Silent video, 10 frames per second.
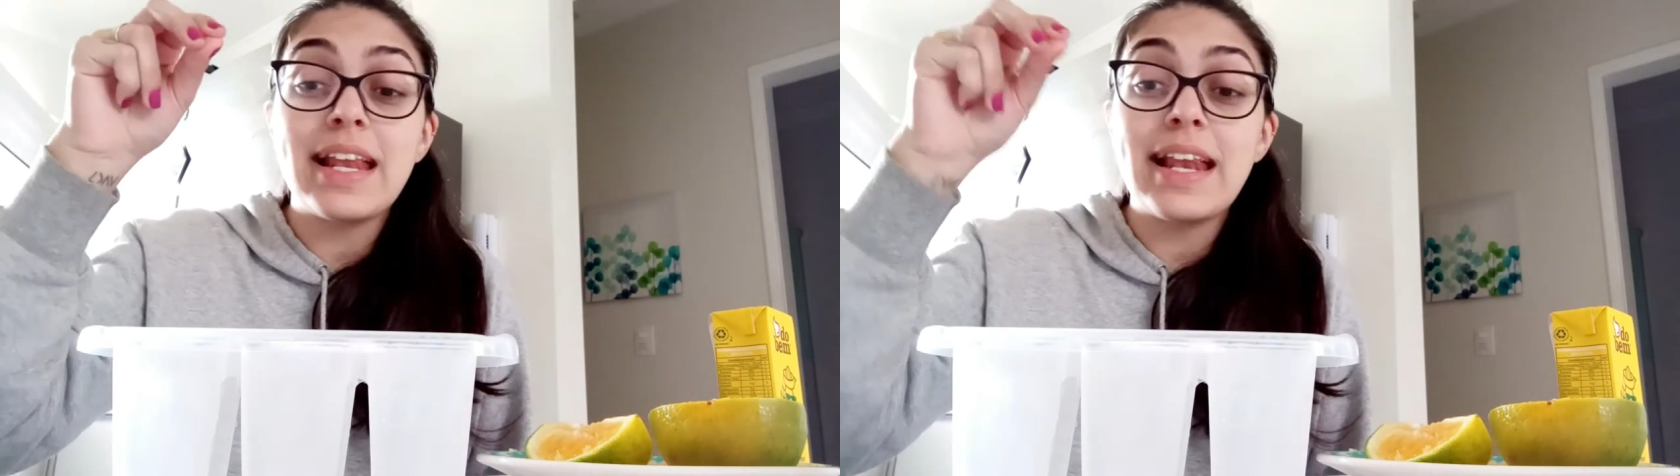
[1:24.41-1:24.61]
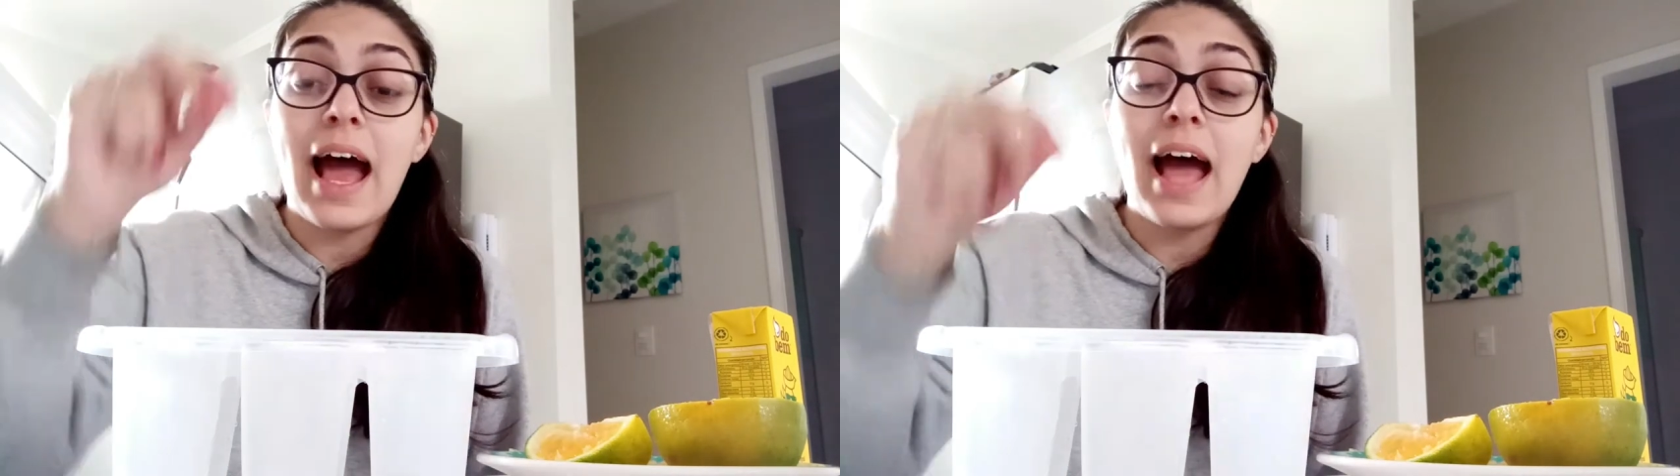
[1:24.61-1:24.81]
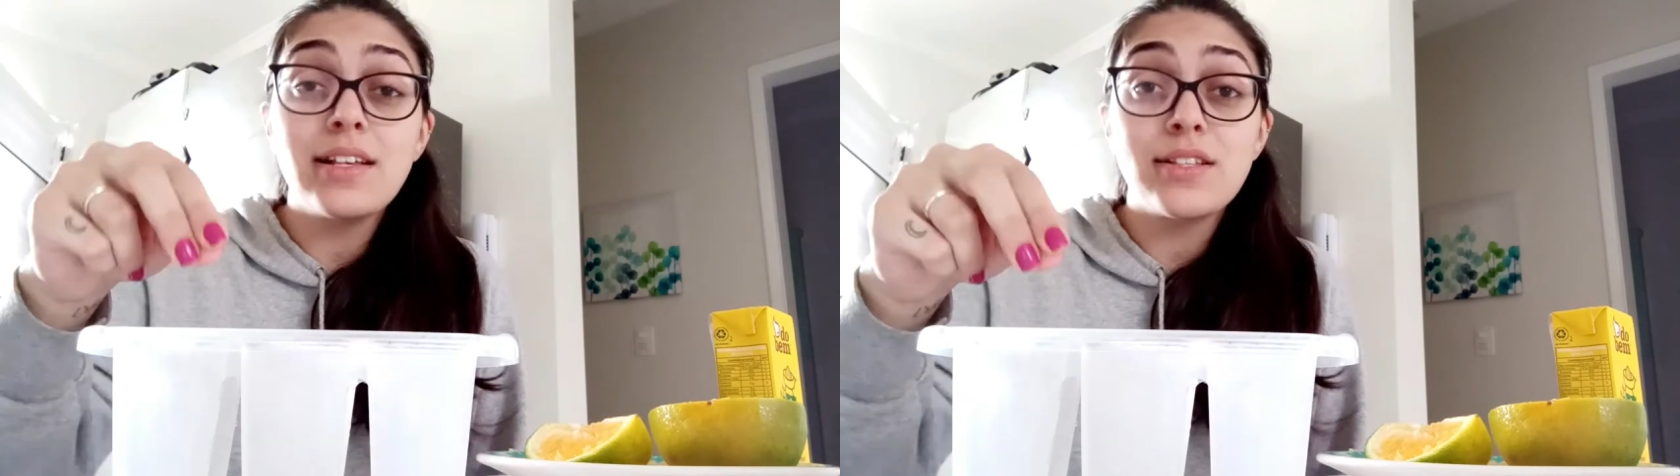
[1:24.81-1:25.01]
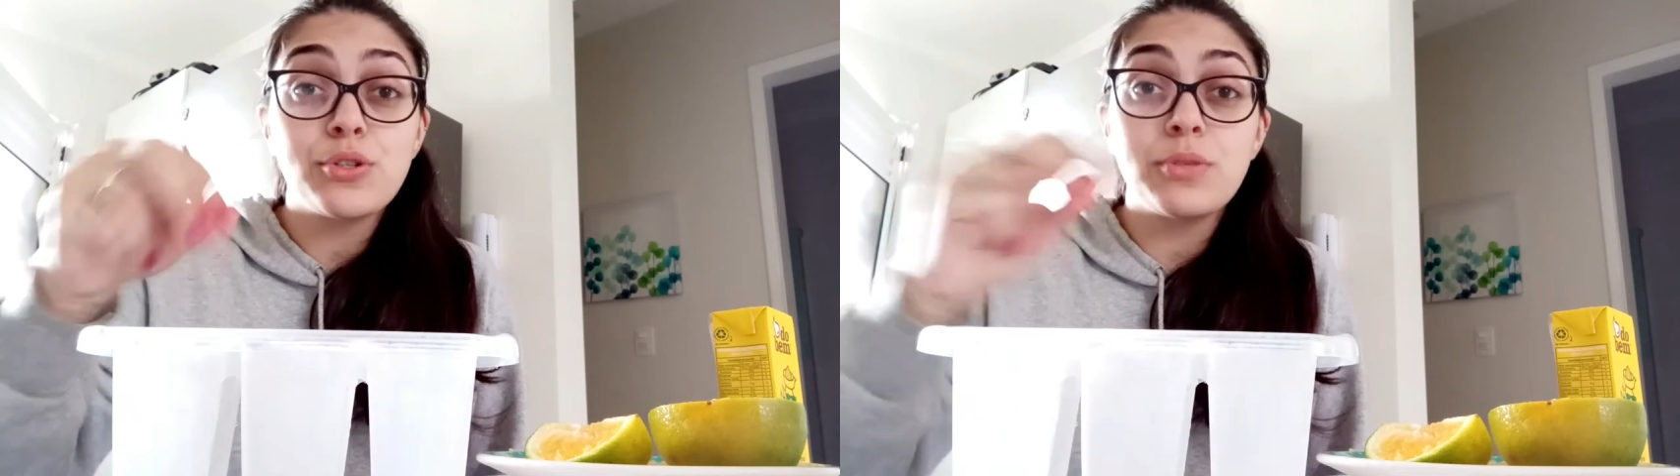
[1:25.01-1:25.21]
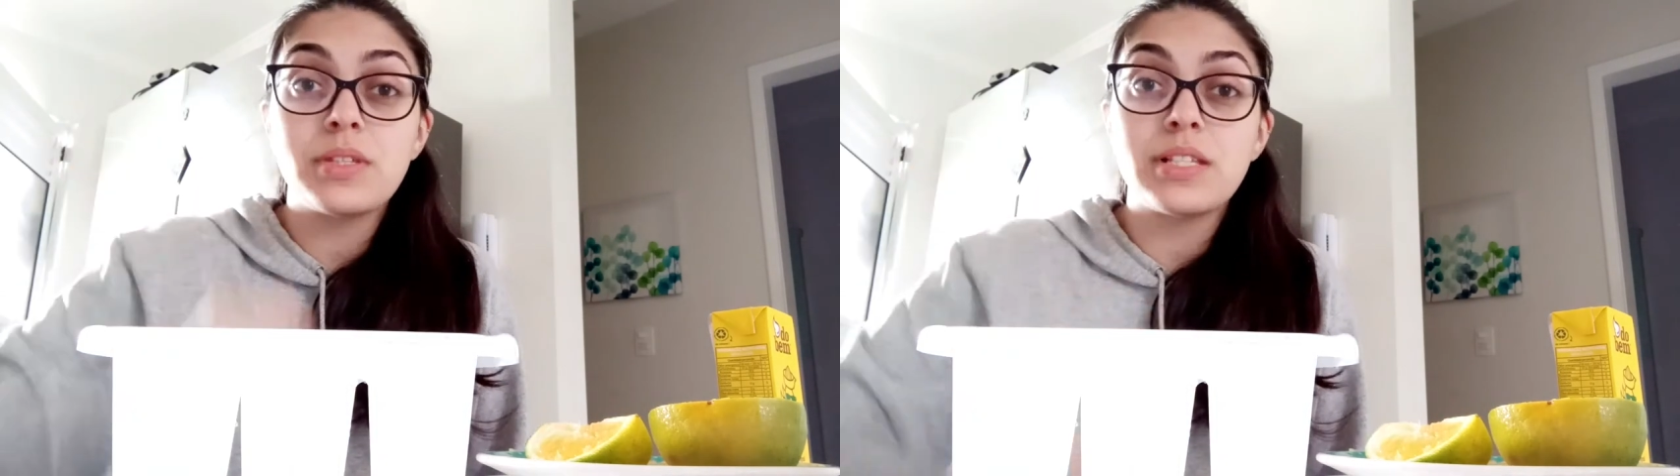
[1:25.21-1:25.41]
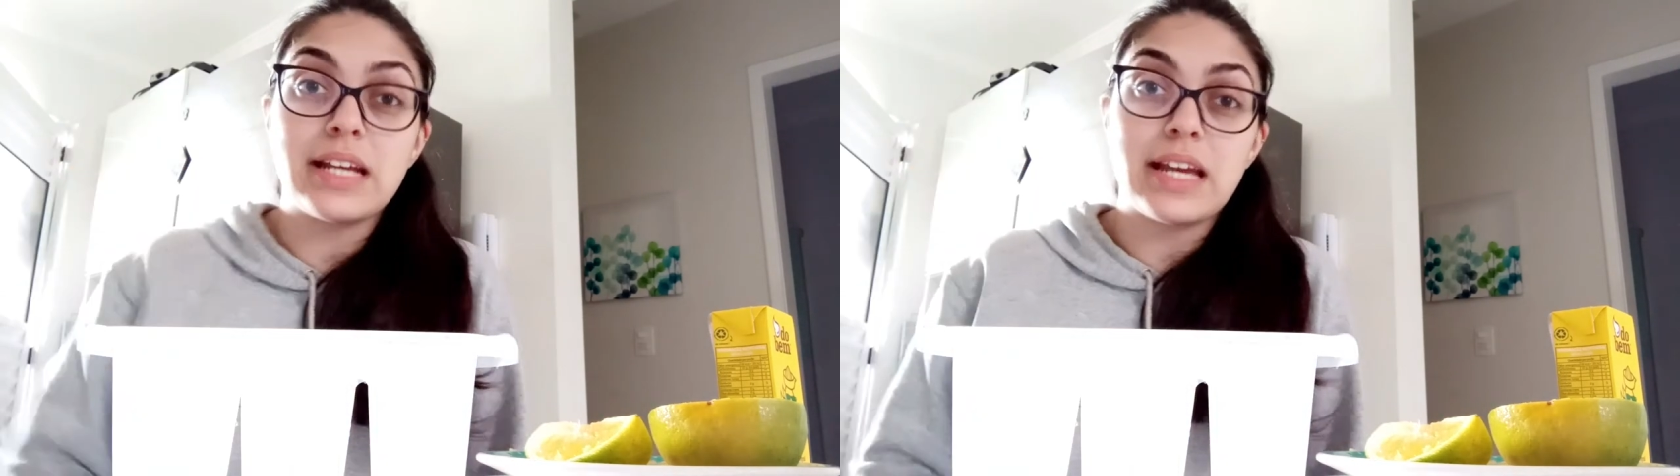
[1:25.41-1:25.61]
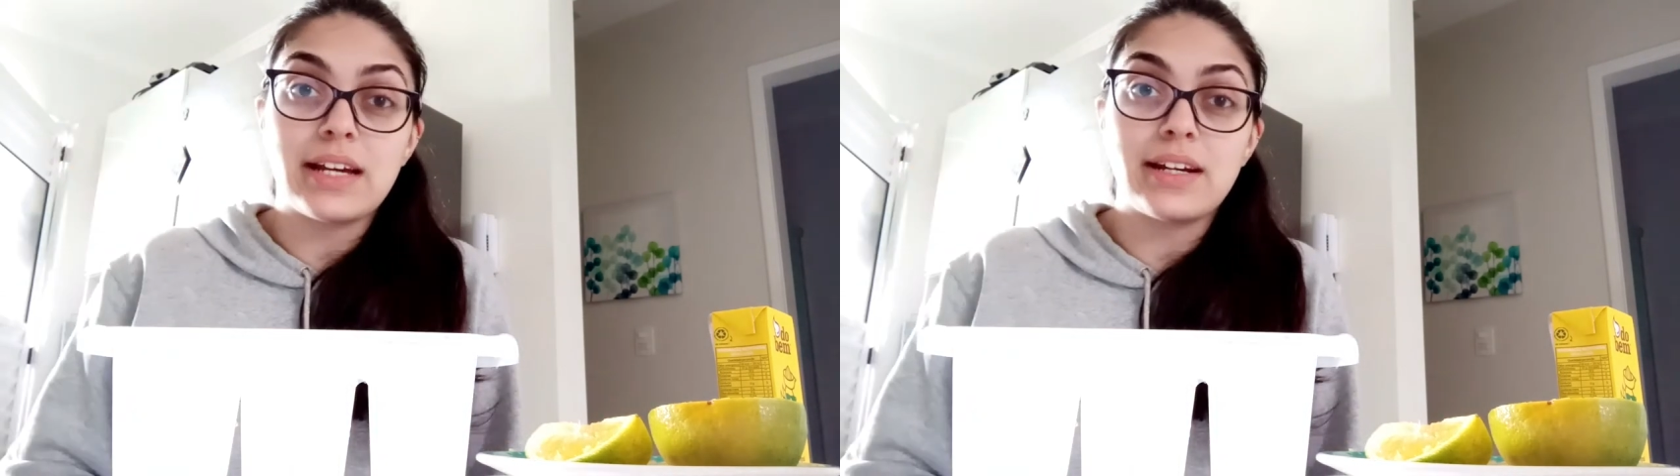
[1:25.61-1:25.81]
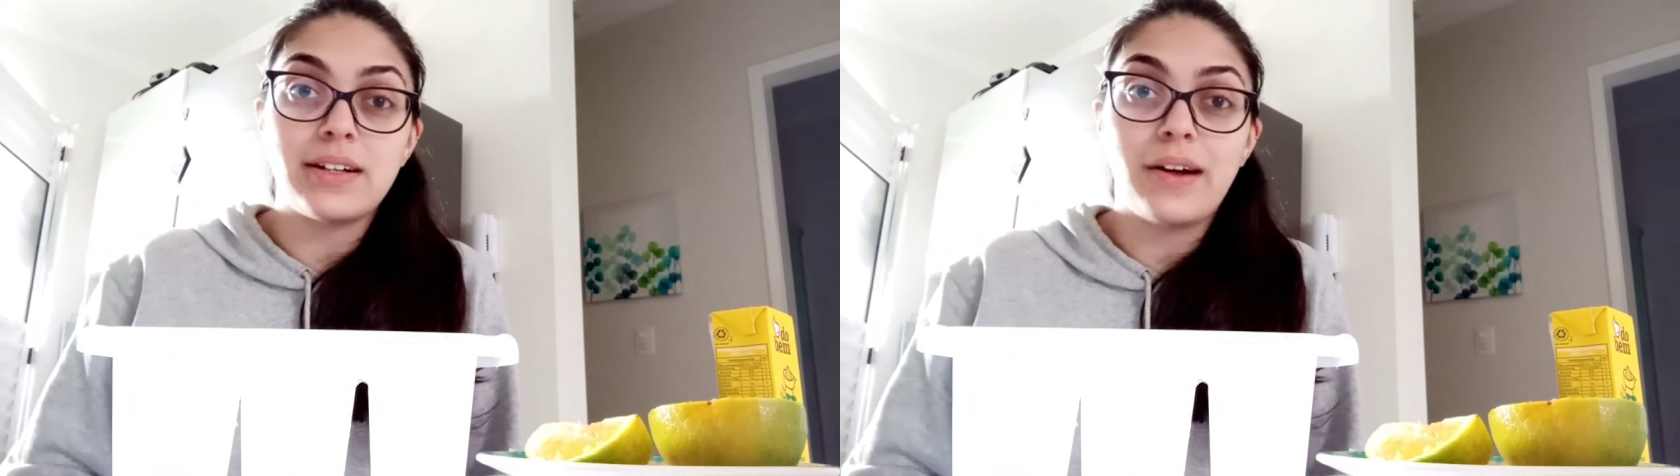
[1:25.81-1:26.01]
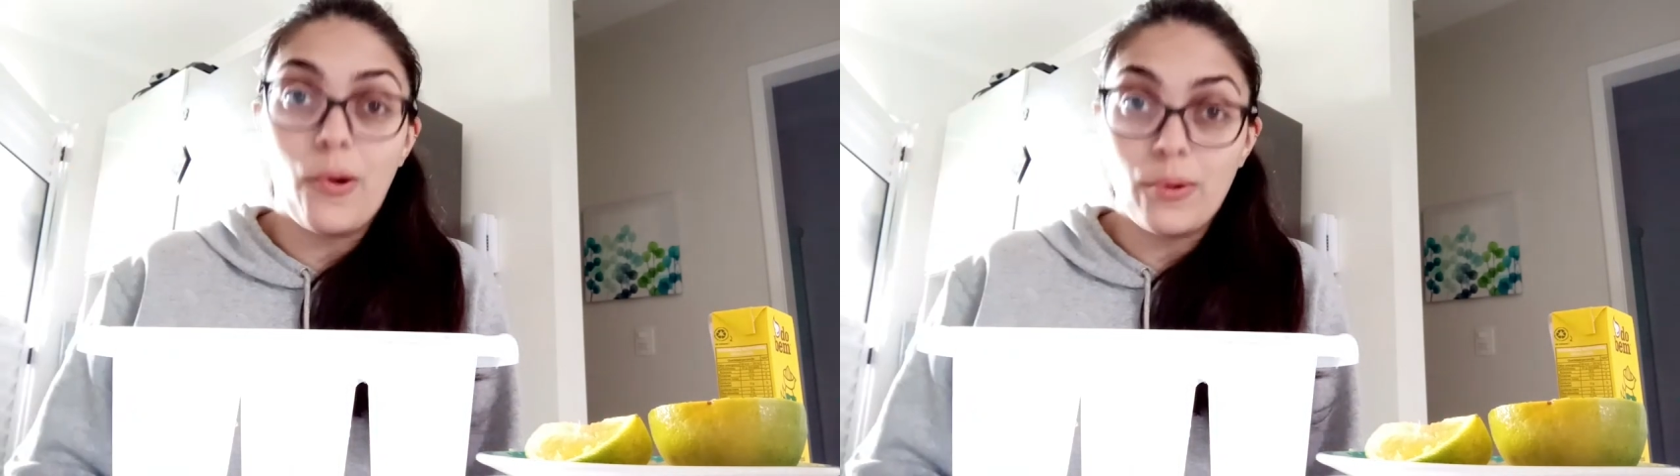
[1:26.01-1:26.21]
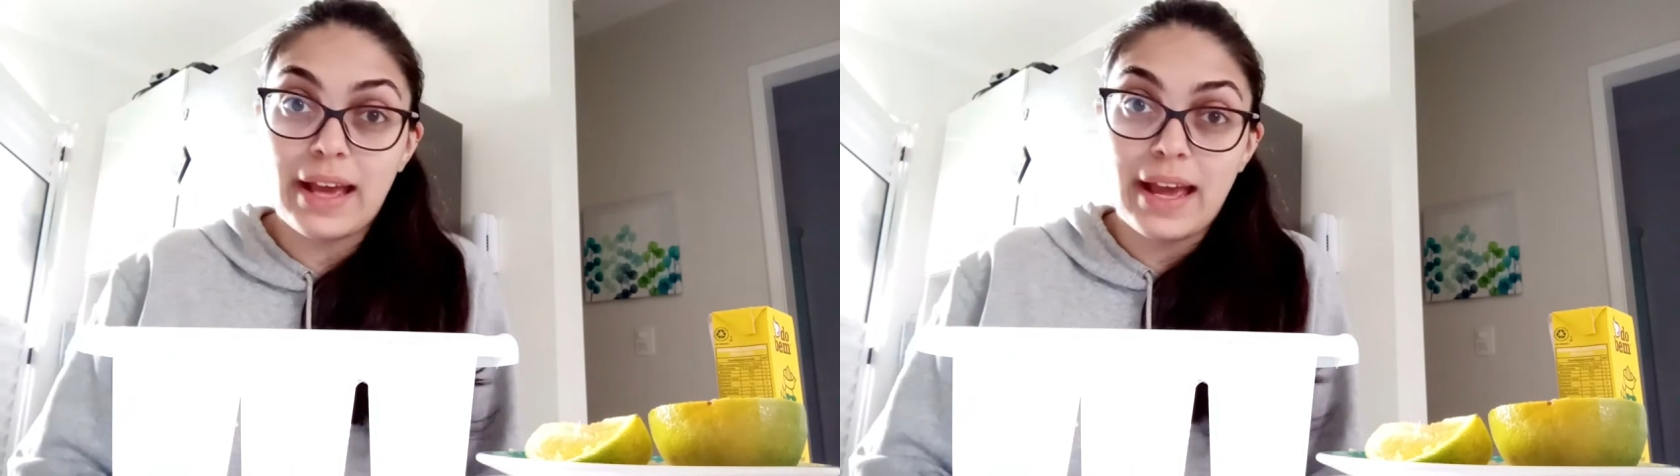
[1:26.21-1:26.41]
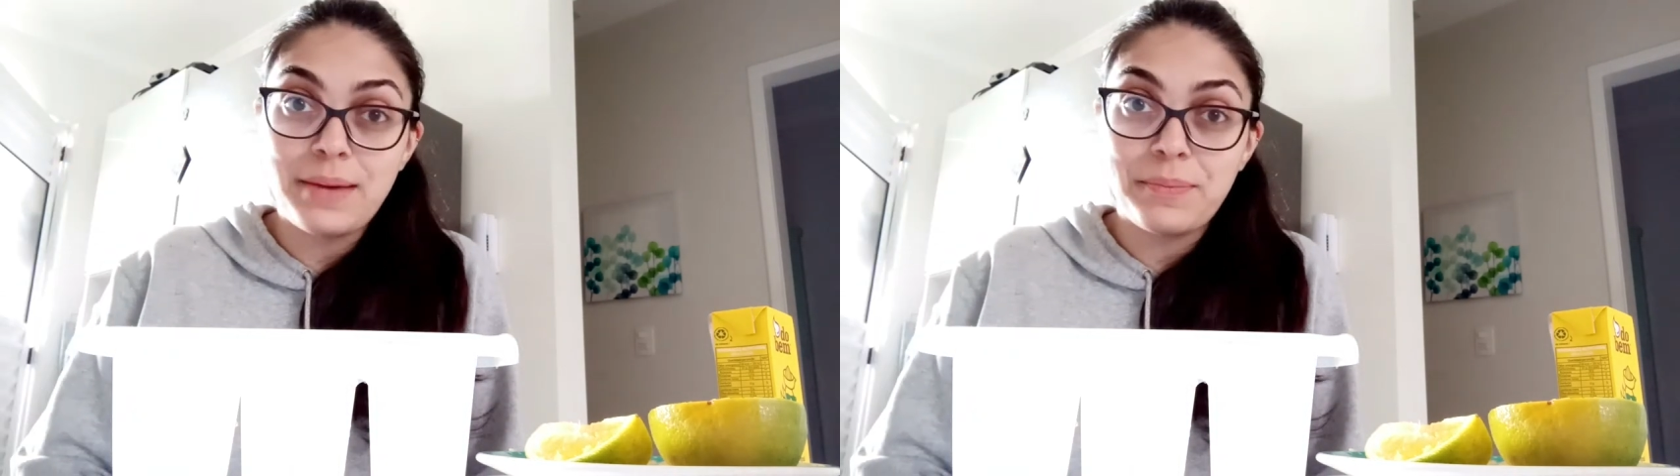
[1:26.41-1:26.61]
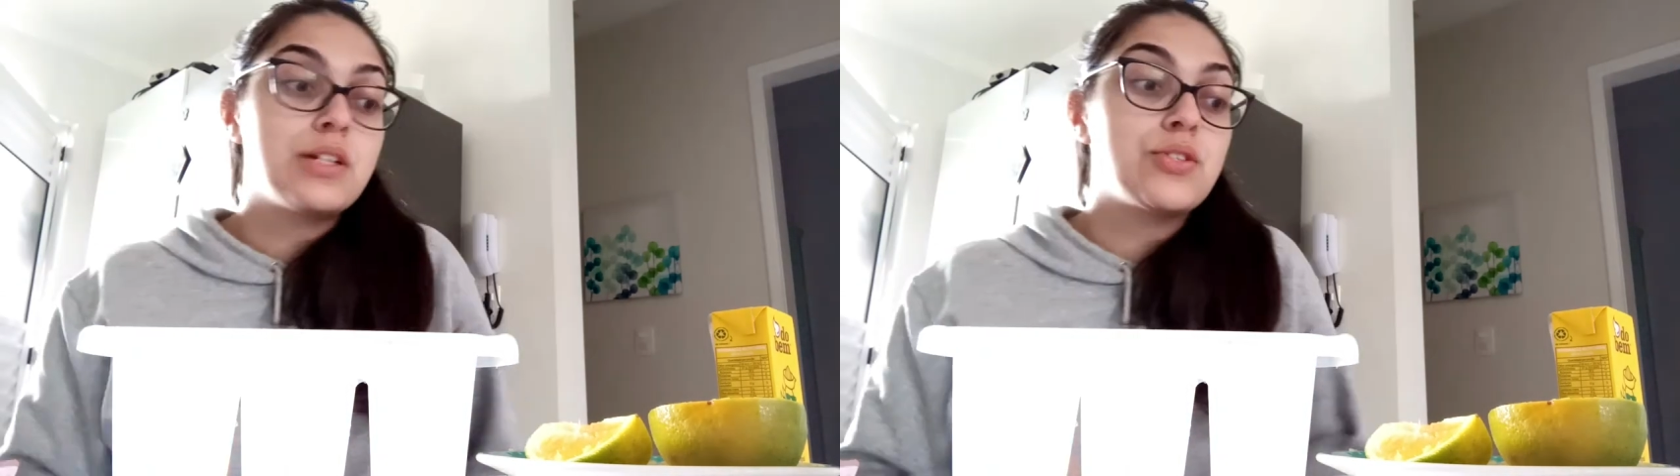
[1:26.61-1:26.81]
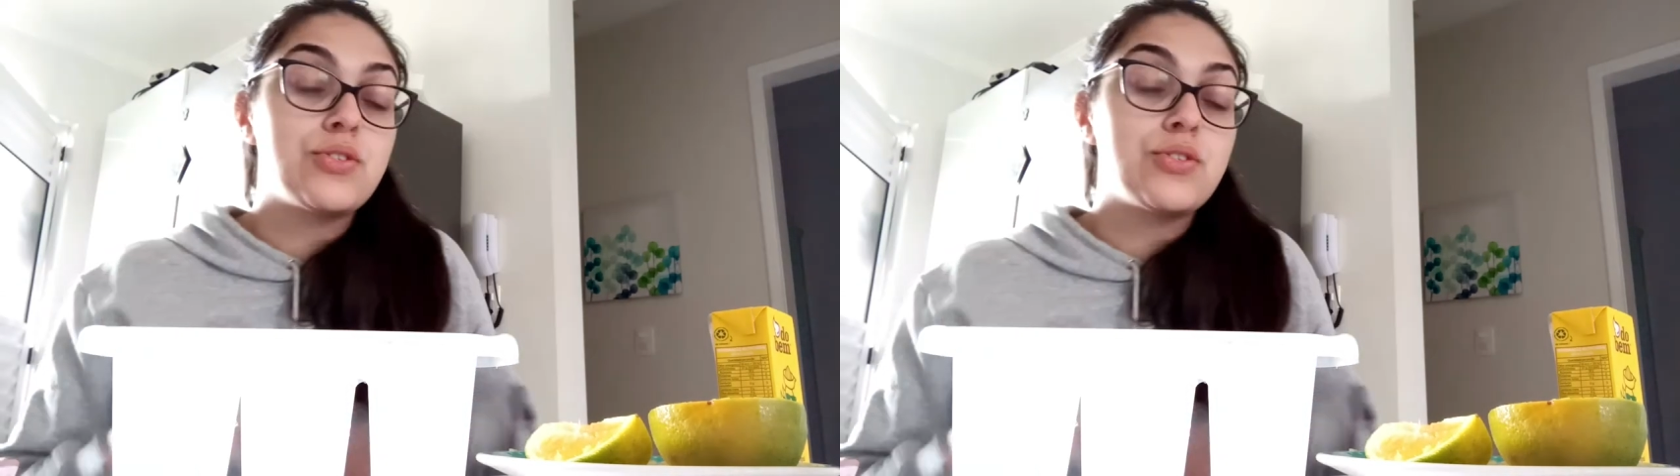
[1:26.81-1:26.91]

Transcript: an ice cream stick, okay?